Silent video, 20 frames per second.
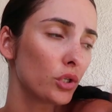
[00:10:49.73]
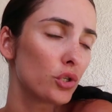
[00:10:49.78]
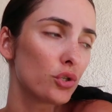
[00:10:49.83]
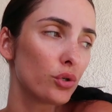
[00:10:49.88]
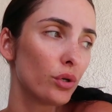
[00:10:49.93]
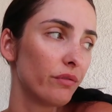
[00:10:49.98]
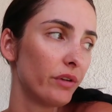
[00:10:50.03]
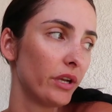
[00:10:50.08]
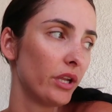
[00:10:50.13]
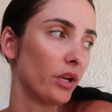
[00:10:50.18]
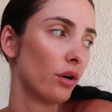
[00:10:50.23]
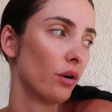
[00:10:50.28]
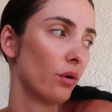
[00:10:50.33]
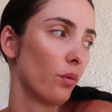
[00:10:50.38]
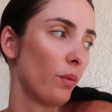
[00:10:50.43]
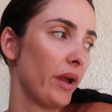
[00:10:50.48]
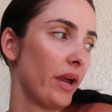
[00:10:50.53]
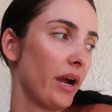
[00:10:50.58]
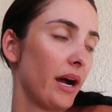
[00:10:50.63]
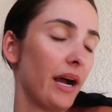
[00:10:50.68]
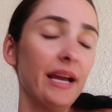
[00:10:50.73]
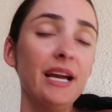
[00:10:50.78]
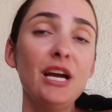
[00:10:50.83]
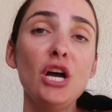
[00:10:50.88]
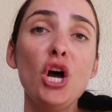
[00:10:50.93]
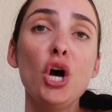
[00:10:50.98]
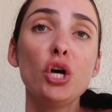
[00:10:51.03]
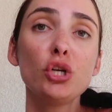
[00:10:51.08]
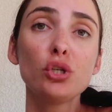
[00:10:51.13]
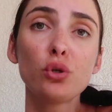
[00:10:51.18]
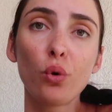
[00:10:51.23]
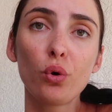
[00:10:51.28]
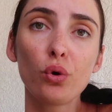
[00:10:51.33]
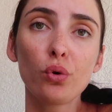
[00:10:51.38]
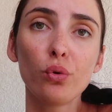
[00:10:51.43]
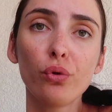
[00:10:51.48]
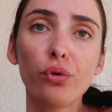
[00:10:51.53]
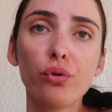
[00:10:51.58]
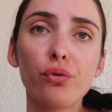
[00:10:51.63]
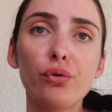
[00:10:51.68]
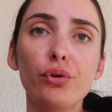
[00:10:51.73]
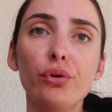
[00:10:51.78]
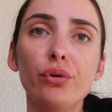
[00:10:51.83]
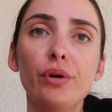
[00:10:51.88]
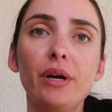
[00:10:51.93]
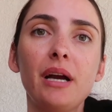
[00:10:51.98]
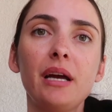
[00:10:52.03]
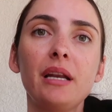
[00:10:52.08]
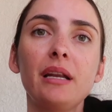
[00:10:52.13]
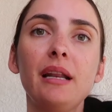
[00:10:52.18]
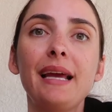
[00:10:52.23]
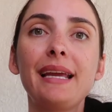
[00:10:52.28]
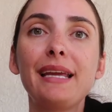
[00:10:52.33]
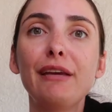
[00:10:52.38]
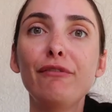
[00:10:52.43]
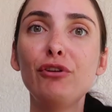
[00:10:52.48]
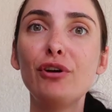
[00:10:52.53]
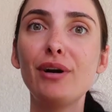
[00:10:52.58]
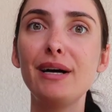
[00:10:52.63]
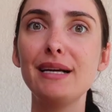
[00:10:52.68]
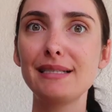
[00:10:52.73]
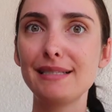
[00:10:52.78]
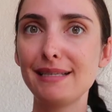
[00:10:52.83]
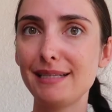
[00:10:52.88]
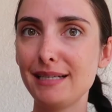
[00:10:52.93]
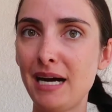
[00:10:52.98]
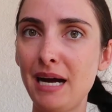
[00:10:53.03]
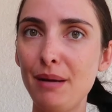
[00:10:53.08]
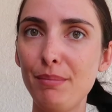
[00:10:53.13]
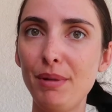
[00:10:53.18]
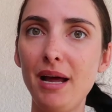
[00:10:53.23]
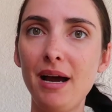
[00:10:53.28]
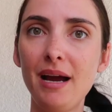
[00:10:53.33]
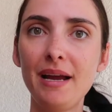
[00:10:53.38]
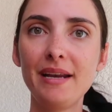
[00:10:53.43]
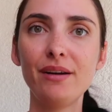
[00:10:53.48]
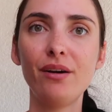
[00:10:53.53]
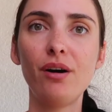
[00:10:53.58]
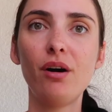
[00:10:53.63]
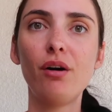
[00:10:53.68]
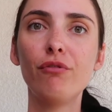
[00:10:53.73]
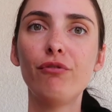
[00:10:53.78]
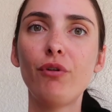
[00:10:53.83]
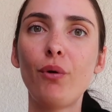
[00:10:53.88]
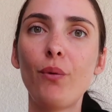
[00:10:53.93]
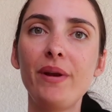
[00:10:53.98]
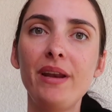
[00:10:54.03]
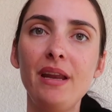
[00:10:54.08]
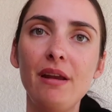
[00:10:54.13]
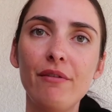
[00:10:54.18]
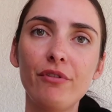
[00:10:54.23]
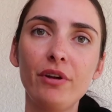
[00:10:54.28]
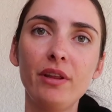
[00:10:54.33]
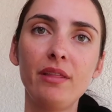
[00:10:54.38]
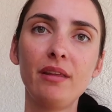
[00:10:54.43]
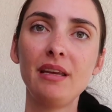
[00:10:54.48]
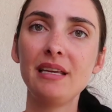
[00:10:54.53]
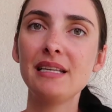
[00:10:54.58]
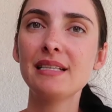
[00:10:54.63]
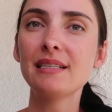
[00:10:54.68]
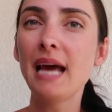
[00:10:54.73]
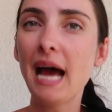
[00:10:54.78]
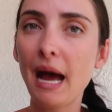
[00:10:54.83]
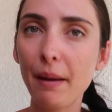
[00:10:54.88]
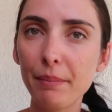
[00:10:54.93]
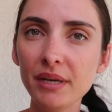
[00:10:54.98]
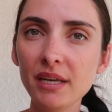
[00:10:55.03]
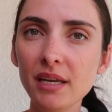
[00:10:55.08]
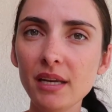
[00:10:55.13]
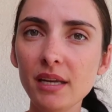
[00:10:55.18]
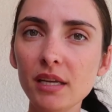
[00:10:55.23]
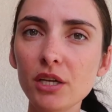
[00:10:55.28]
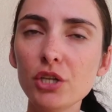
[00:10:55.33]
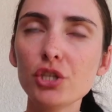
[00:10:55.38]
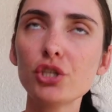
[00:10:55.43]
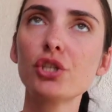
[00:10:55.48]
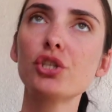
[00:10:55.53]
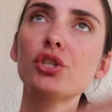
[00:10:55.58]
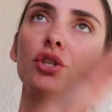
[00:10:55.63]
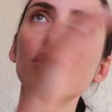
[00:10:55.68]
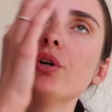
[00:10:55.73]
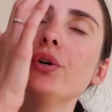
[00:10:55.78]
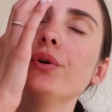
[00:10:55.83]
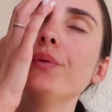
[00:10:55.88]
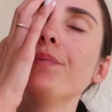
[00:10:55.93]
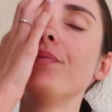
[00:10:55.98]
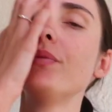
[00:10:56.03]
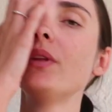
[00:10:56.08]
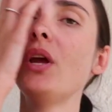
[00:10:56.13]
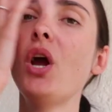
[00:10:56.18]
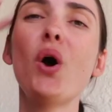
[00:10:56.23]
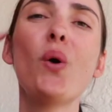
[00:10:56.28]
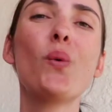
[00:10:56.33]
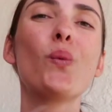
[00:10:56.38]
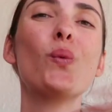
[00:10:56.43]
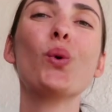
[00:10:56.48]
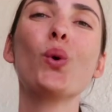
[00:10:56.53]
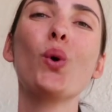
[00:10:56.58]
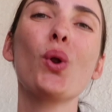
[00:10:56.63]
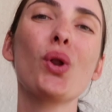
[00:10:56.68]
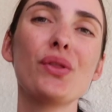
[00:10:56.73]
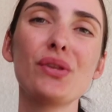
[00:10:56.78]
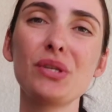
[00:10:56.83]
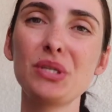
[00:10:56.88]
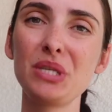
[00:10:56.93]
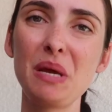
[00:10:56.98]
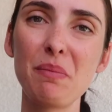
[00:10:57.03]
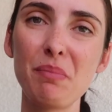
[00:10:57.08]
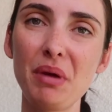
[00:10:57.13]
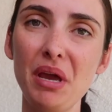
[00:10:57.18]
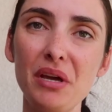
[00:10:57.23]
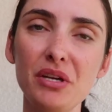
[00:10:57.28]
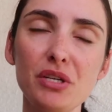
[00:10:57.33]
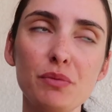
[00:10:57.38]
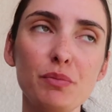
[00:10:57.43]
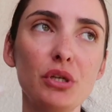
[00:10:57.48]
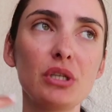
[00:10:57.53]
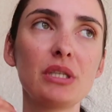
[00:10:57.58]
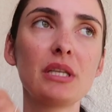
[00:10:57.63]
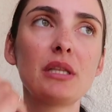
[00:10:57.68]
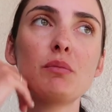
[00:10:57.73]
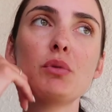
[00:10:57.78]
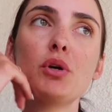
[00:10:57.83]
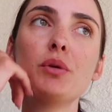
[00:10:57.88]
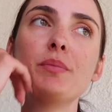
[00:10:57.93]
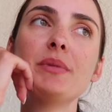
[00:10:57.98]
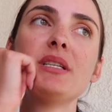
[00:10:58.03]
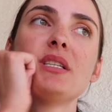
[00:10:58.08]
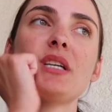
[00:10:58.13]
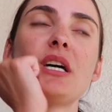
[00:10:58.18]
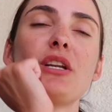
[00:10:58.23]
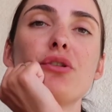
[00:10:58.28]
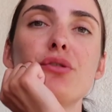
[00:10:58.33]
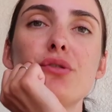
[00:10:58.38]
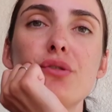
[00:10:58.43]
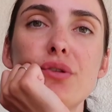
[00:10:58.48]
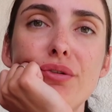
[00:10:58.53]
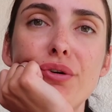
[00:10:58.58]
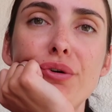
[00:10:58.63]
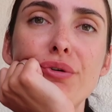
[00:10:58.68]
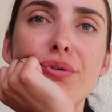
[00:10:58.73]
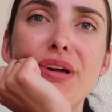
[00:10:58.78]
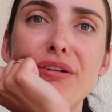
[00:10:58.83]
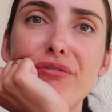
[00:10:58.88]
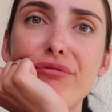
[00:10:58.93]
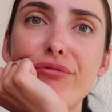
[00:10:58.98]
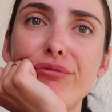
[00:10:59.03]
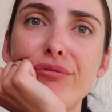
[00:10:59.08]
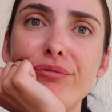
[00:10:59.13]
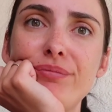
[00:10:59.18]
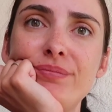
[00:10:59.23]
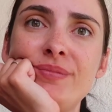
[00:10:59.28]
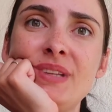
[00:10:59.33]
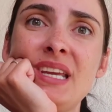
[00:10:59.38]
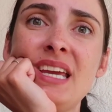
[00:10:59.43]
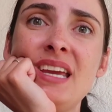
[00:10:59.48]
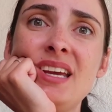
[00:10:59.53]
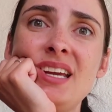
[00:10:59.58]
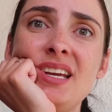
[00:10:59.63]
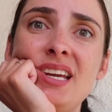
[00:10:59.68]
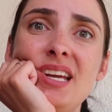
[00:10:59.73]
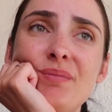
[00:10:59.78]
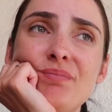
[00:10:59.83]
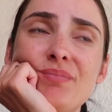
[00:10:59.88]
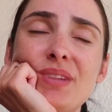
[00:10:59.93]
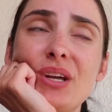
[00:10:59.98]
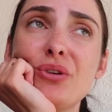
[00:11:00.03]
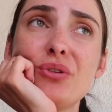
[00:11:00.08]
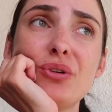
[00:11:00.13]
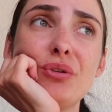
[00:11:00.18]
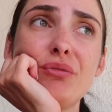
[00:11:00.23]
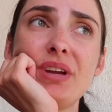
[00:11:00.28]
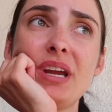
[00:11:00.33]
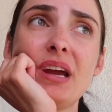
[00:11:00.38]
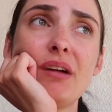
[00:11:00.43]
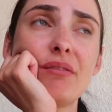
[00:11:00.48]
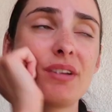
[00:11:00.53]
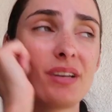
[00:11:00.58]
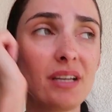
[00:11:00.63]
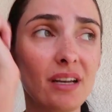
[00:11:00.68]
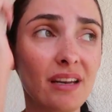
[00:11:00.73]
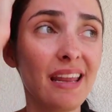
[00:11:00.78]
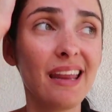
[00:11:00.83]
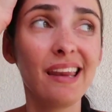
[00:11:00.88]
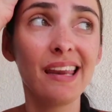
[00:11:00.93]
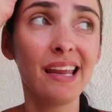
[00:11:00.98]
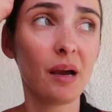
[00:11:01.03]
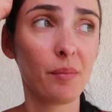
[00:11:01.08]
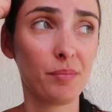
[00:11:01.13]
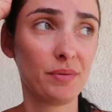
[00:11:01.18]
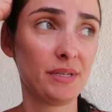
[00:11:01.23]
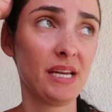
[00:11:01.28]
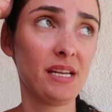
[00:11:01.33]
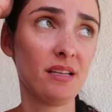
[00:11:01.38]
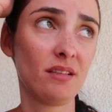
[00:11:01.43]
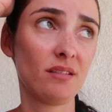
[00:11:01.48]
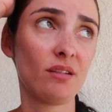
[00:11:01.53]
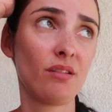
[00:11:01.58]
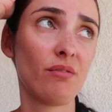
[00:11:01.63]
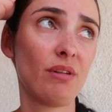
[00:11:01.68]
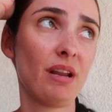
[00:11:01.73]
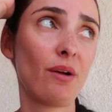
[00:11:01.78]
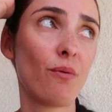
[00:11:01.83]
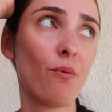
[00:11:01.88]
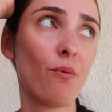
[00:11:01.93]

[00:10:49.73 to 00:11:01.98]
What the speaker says: do a video where I talk it all through and kind of like give you guys the timeline of when everything is happening, just so we're all on the same page. Because at the moment I don't know if we haven't done any updates on like